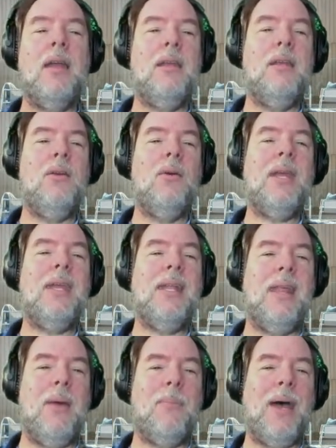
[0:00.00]
You can get
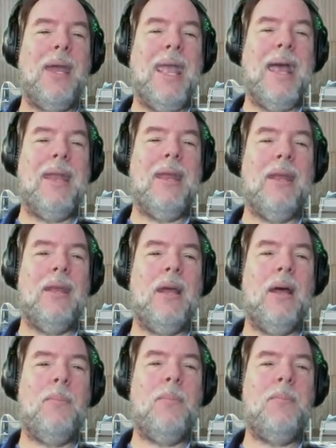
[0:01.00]
that by adding
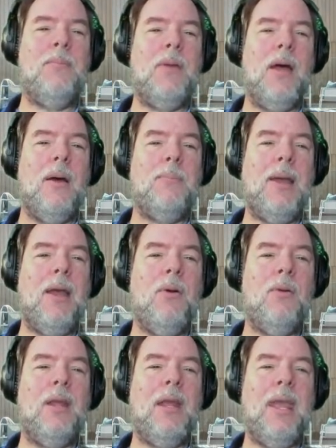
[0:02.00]
a
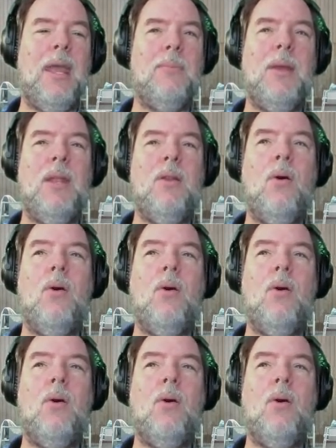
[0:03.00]
pound admin,